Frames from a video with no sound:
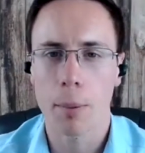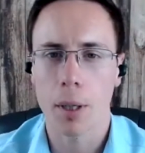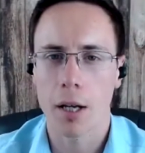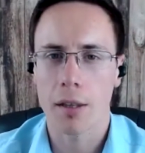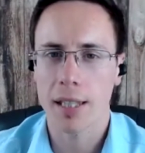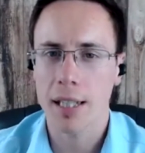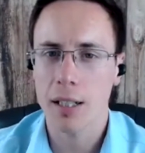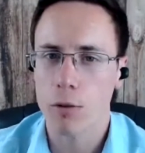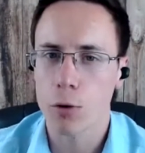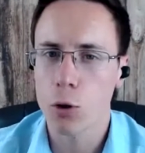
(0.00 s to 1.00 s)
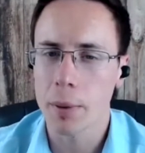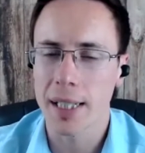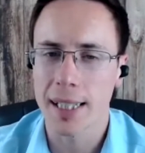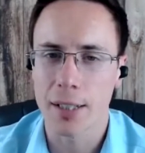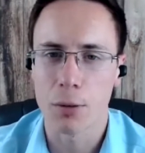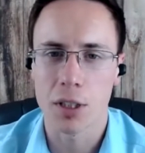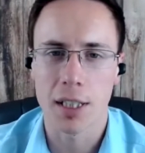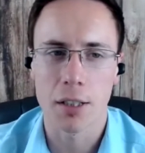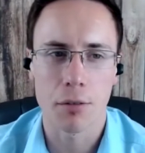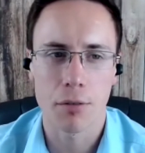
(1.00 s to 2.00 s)
I think we've all been guilty
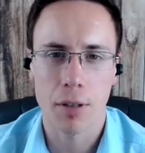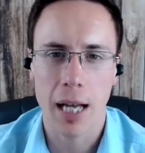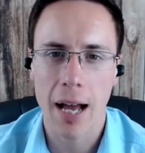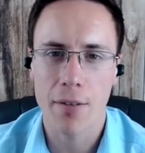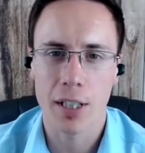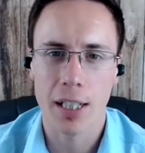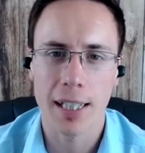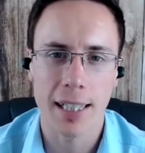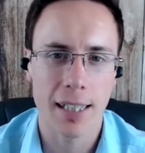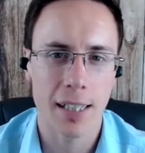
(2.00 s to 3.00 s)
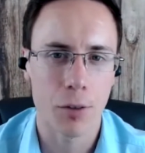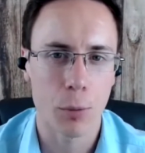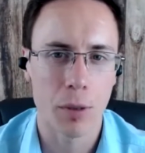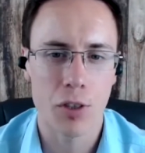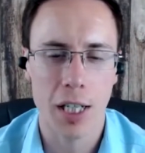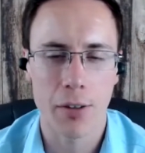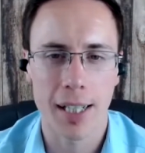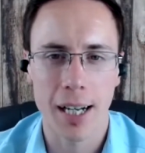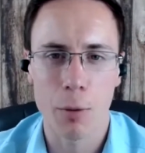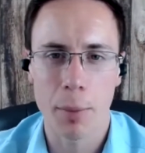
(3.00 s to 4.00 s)
of having a lead either that we've generated
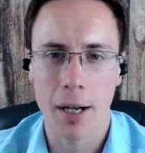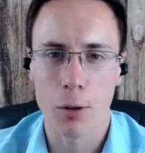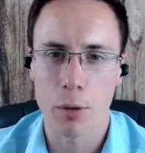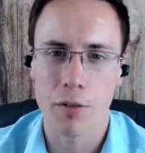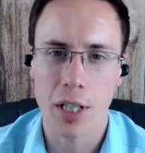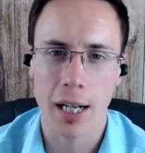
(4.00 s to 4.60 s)
outbound or we've gen-